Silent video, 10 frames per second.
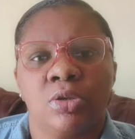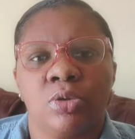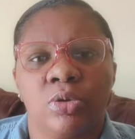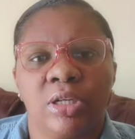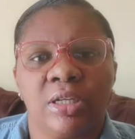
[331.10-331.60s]

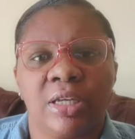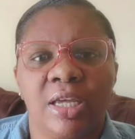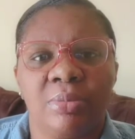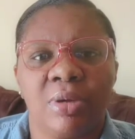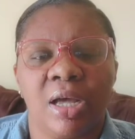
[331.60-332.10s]
So they
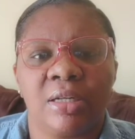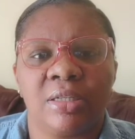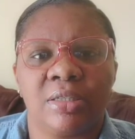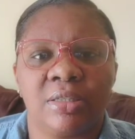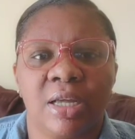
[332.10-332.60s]
came and
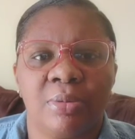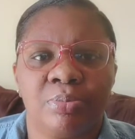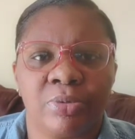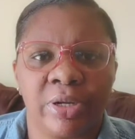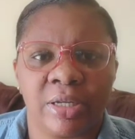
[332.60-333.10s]
they
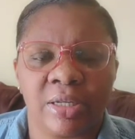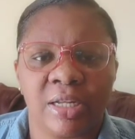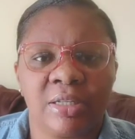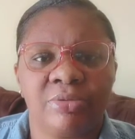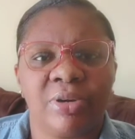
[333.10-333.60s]
started praying,
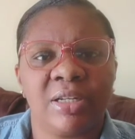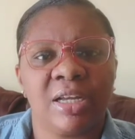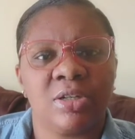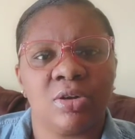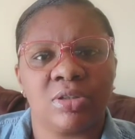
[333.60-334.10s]
and the
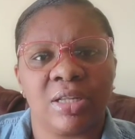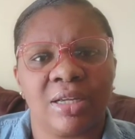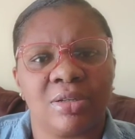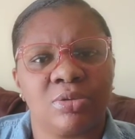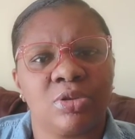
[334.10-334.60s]
father-in-law was like,